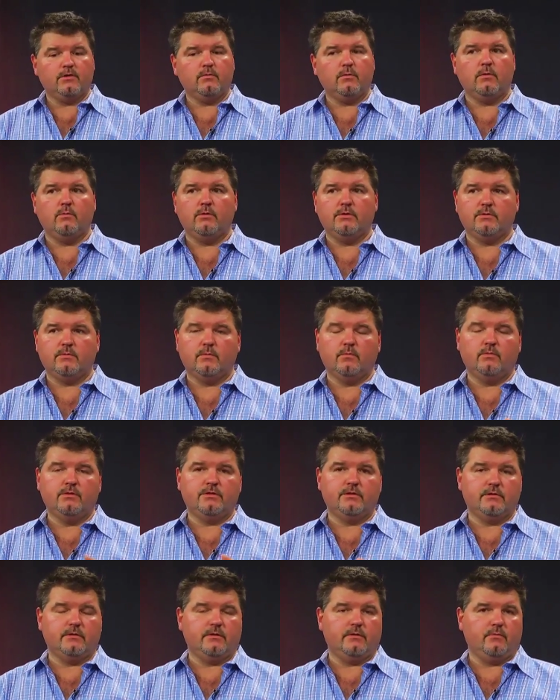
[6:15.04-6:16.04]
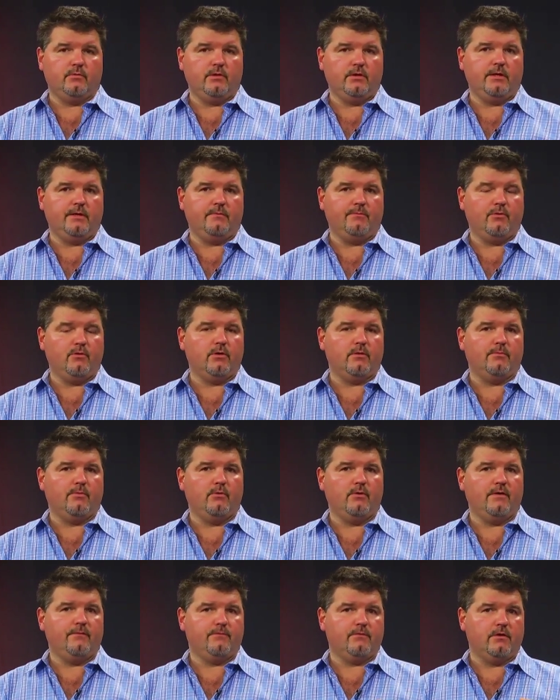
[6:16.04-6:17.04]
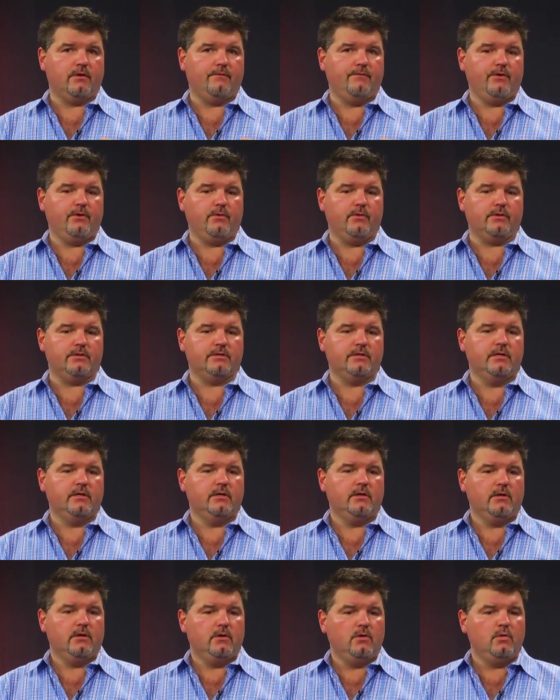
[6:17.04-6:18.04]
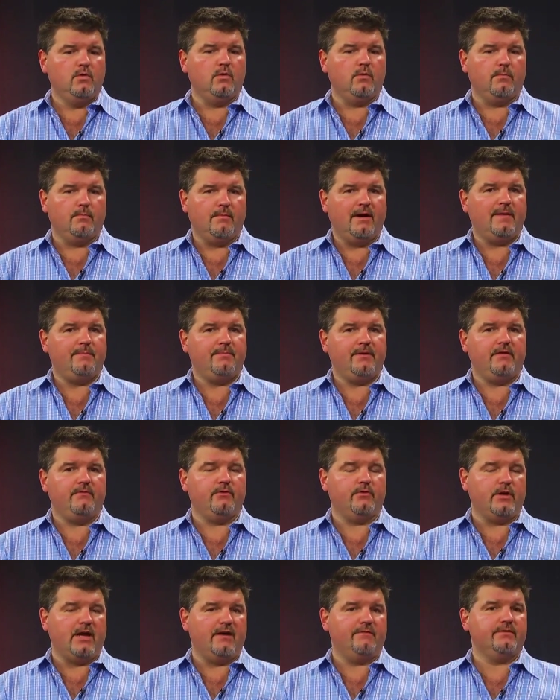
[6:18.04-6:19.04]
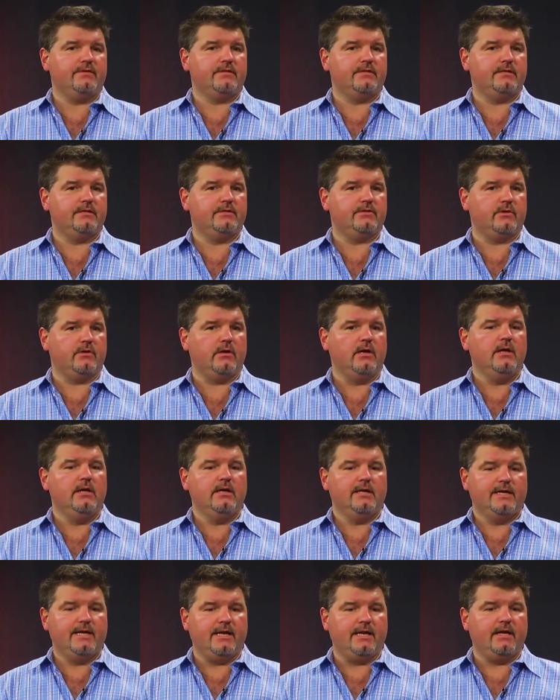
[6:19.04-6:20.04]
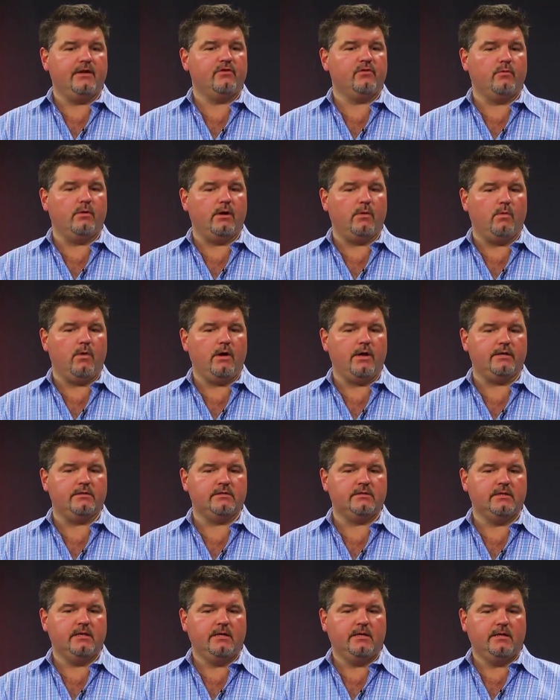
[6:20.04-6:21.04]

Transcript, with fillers: one, which which is a really important point for our viewers who might be either novices or getting into white wines,